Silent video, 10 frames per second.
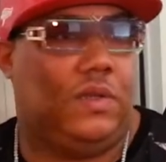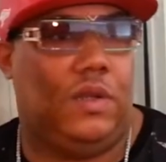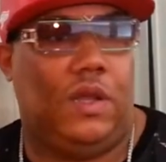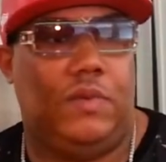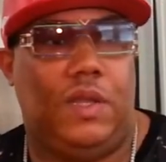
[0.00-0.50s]
You
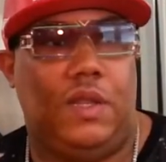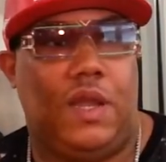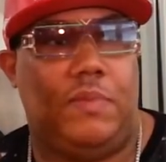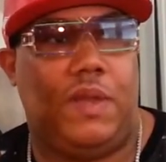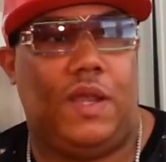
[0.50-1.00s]
know what I mean?
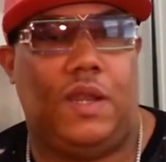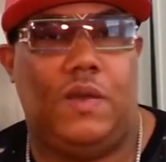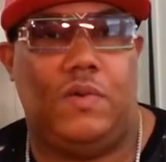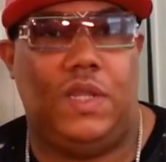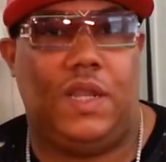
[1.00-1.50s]
I'm not
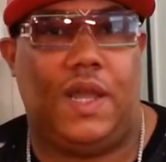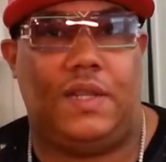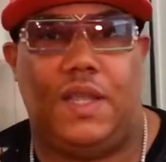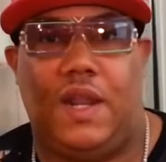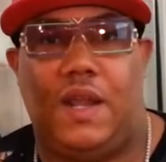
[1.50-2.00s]
lonely
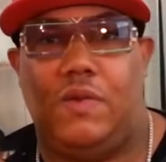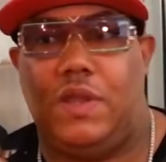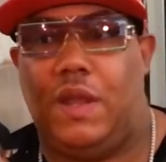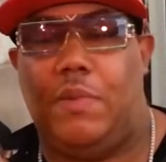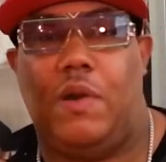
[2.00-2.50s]
like that. I
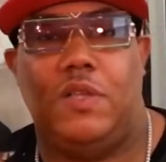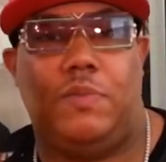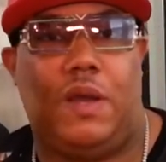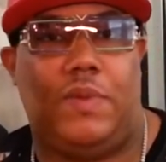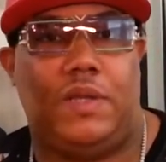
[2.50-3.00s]
don't care. I'm always
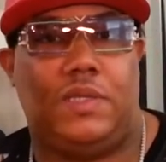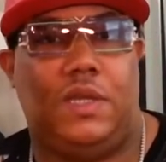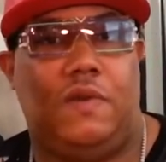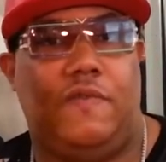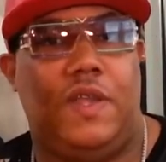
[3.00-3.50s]
by
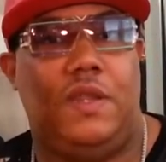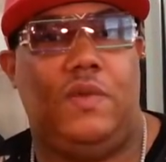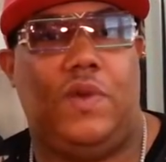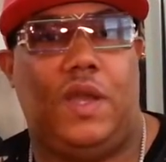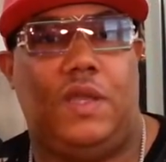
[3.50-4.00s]
myself
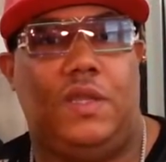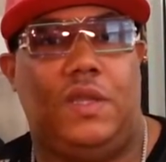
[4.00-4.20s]
anyway.